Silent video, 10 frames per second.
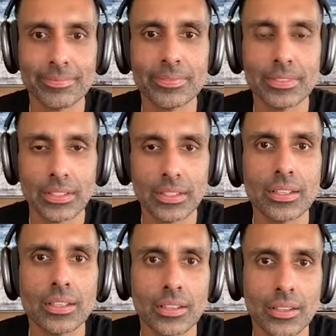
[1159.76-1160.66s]
or
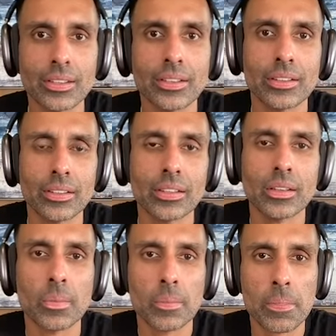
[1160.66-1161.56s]
or other
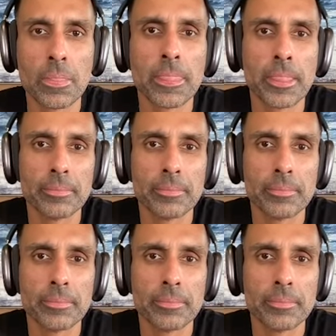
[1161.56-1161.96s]
people or just